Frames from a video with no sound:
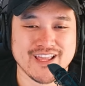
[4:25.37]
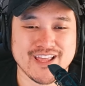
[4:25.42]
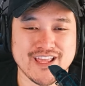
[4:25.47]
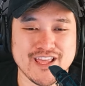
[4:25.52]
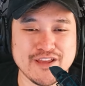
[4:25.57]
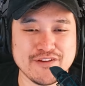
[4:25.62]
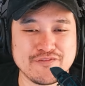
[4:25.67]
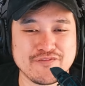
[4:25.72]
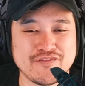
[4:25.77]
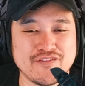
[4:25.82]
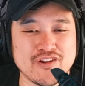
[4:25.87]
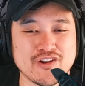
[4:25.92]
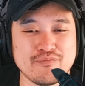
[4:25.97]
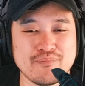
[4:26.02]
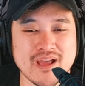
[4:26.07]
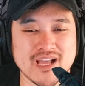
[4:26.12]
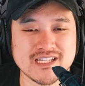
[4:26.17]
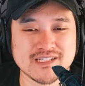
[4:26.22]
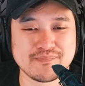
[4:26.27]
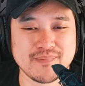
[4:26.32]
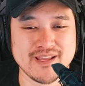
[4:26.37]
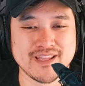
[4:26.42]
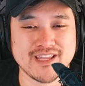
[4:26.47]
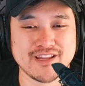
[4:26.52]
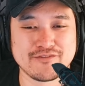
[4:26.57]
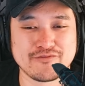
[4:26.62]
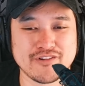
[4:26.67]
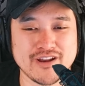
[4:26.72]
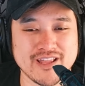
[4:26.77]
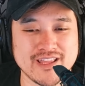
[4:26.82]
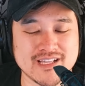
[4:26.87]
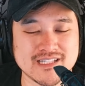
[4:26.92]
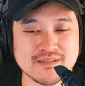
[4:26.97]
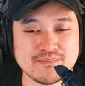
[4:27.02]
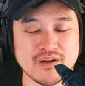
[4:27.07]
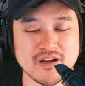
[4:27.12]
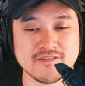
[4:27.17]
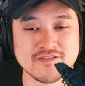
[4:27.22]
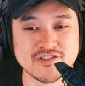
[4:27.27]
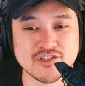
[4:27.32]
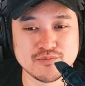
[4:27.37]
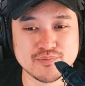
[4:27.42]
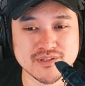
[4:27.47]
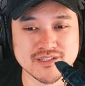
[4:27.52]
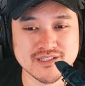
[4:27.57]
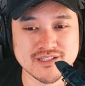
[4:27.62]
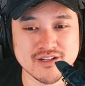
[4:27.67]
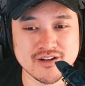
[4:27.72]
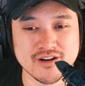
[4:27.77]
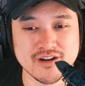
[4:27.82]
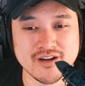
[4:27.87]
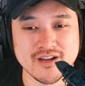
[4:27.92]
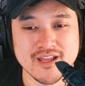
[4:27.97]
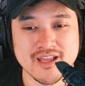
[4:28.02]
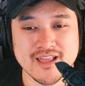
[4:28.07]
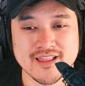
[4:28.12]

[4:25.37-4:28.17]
If your matchmaking rank is above superstar,